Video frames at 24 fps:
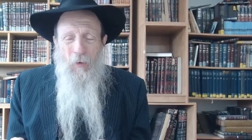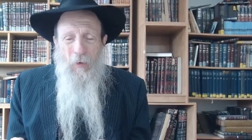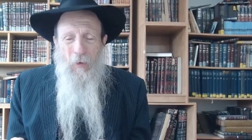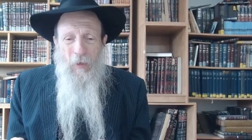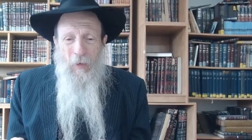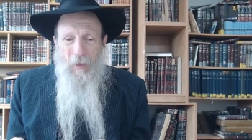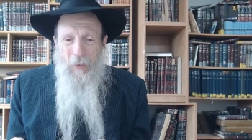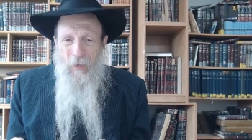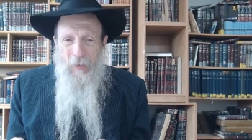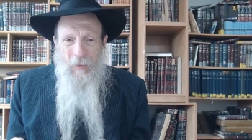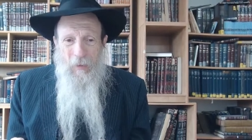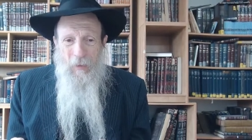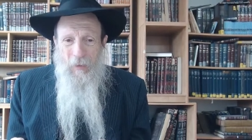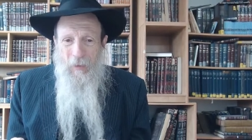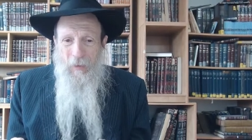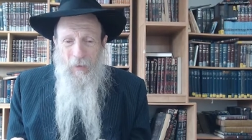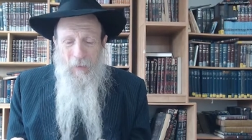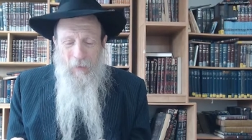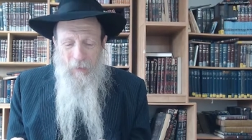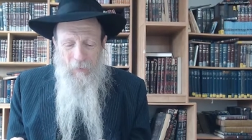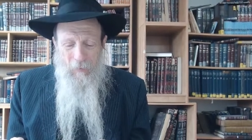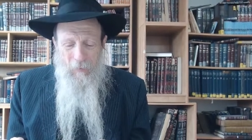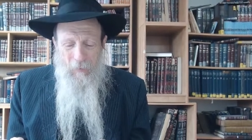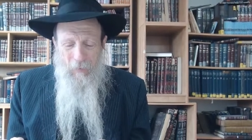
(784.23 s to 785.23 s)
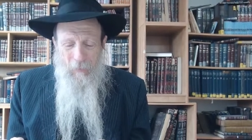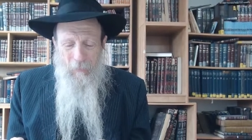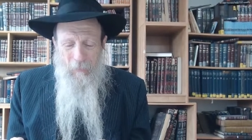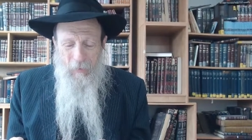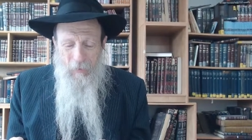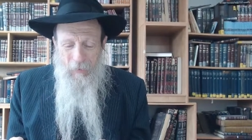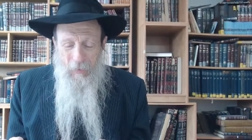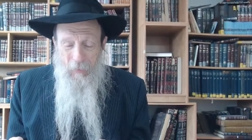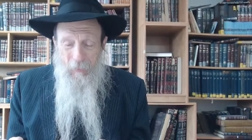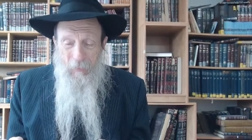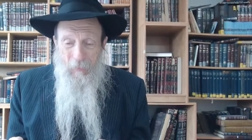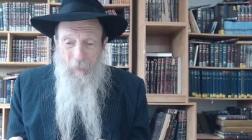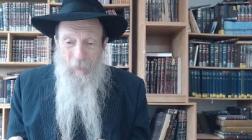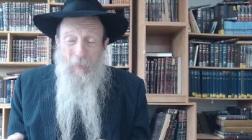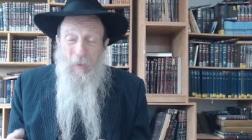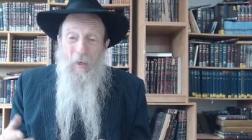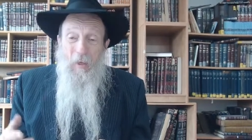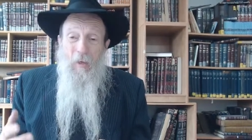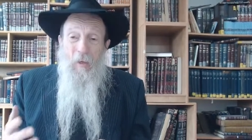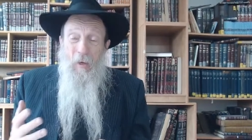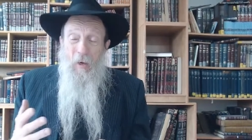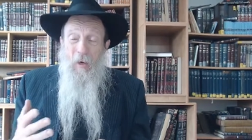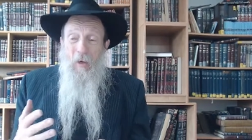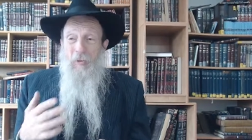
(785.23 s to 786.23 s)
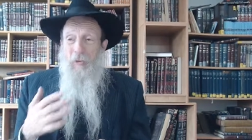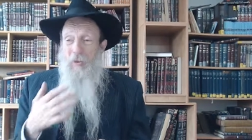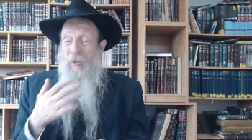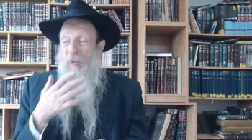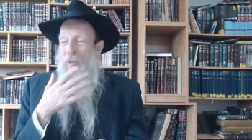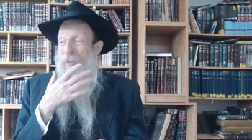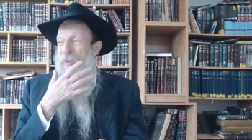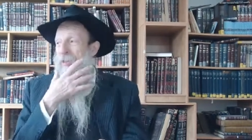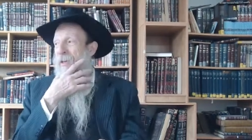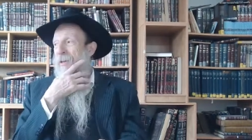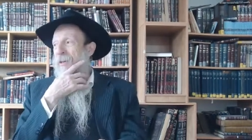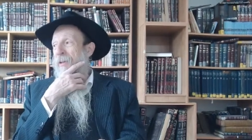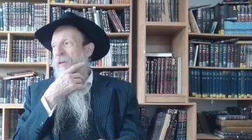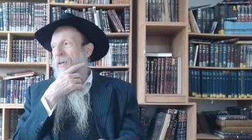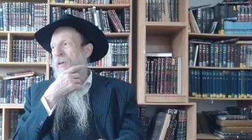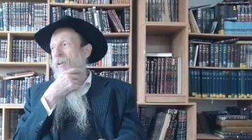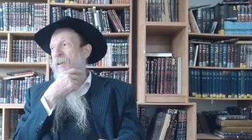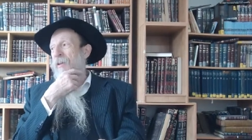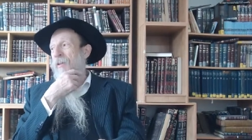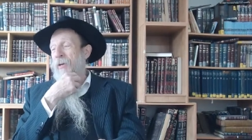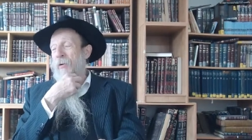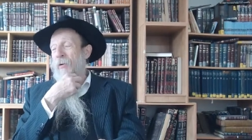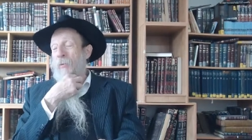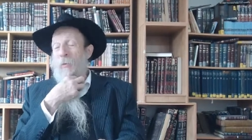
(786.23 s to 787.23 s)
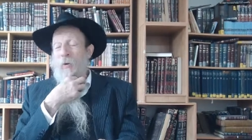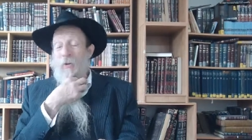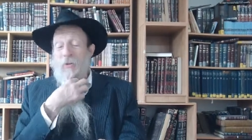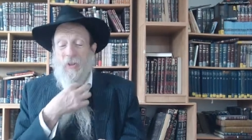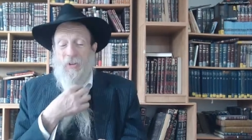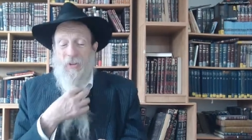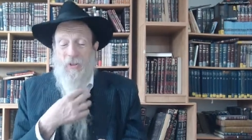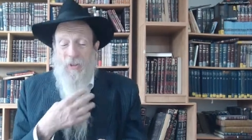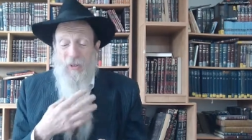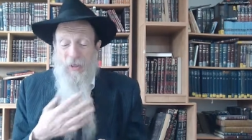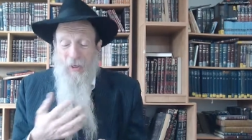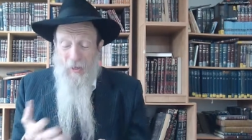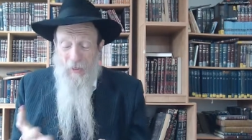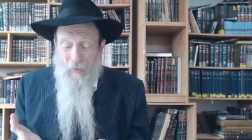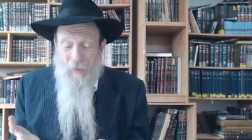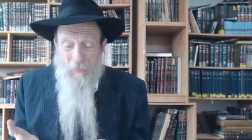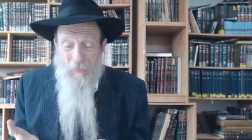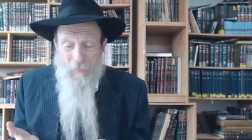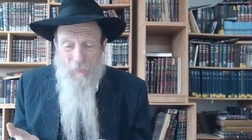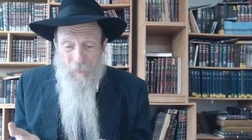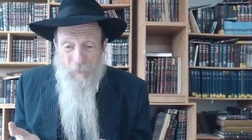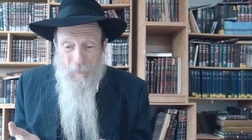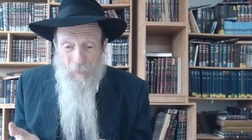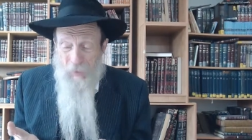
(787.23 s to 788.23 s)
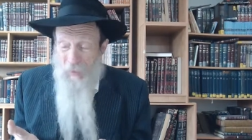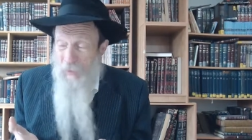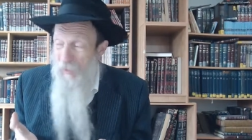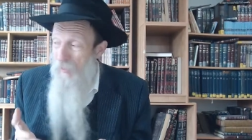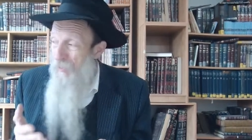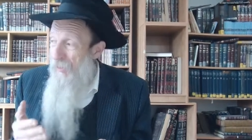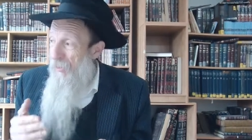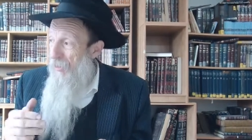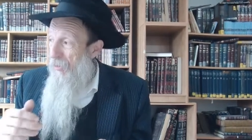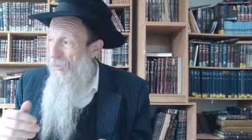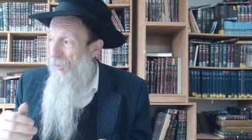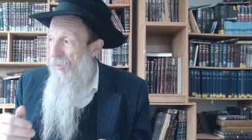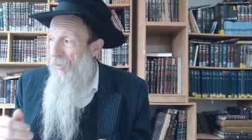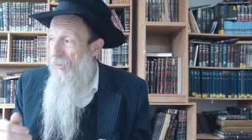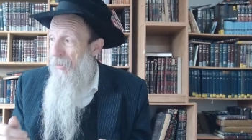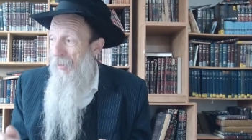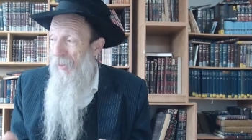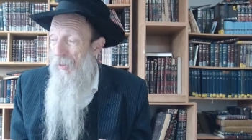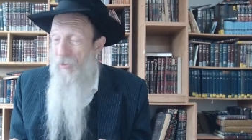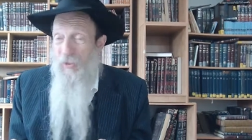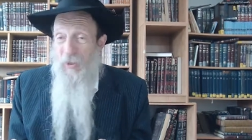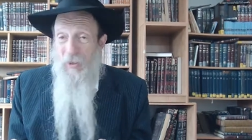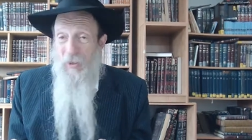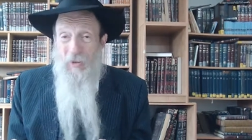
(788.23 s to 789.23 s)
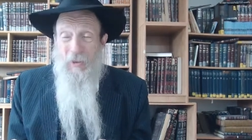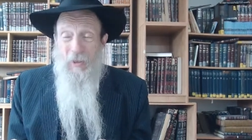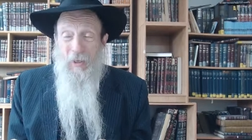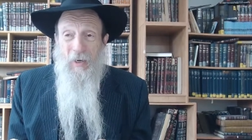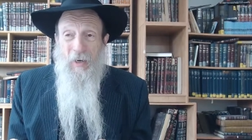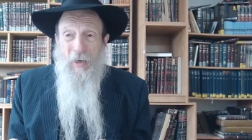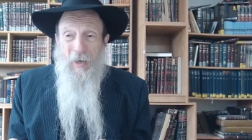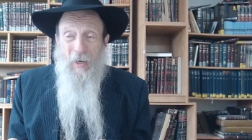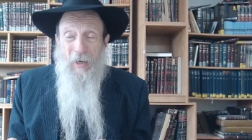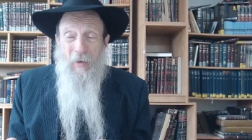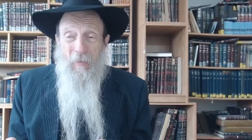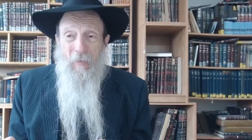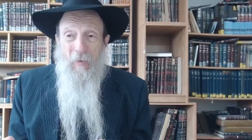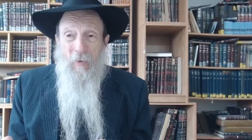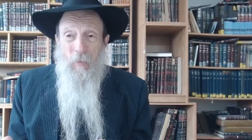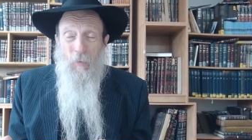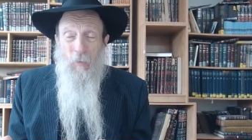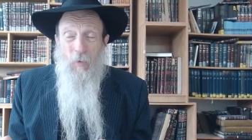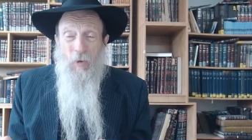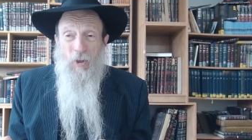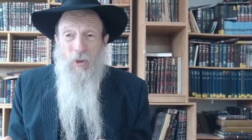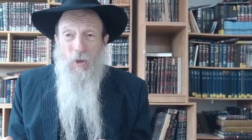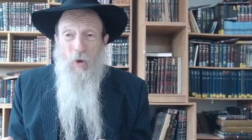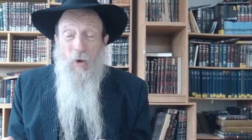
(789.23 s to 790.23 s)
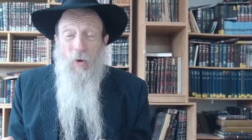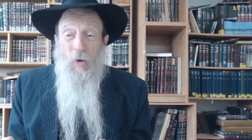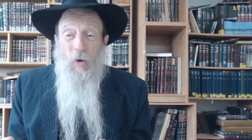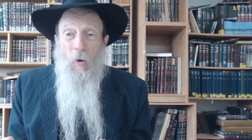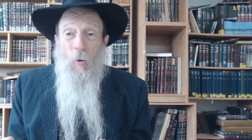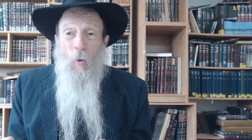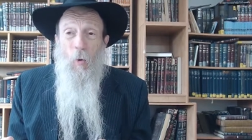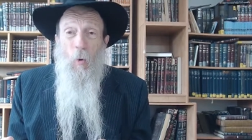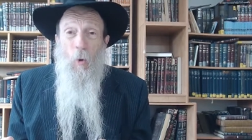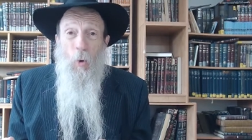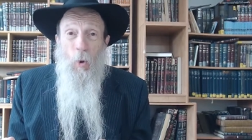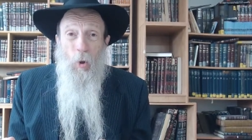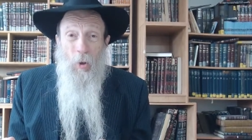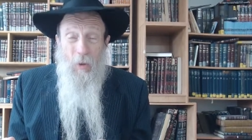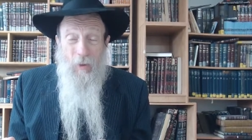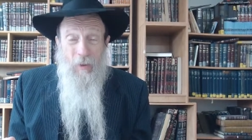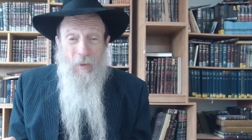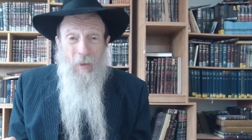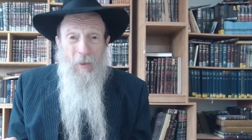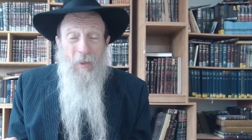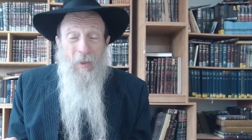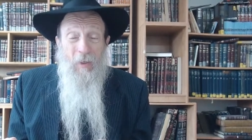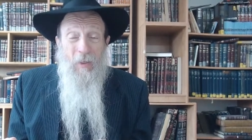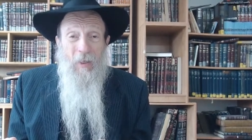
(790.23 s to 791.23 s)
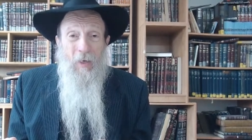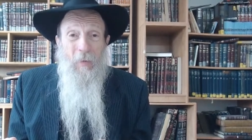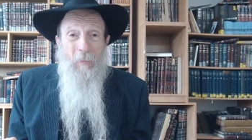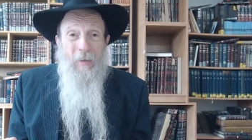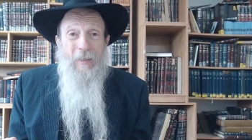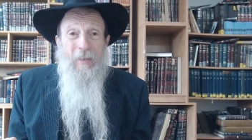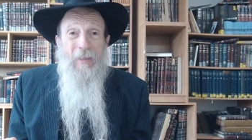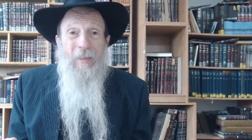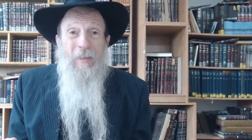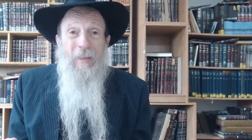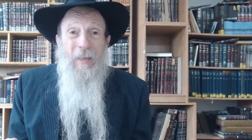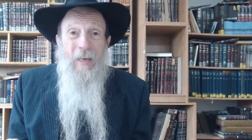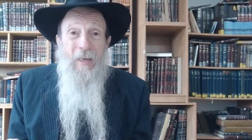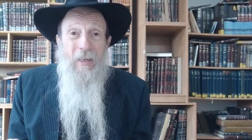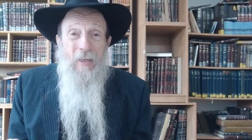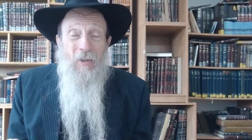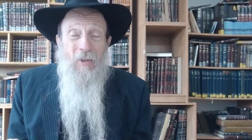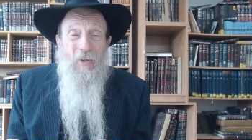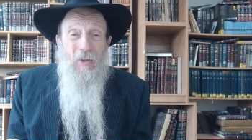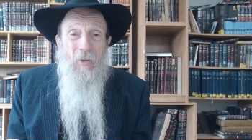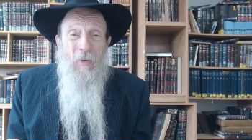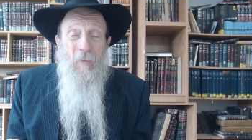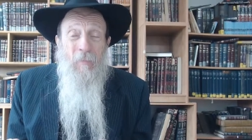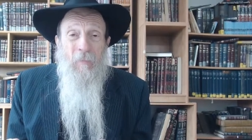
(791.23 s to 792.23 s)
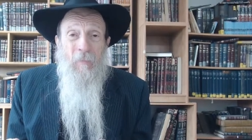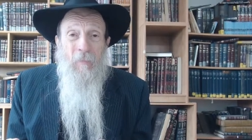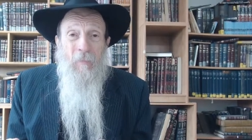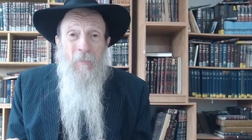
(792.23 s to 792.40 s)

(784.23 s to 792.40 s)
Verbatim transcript: a, uh, a beard. I mean, also, let's say another thing. What does it say in the Torah? It says that Abraham was old, coming in days.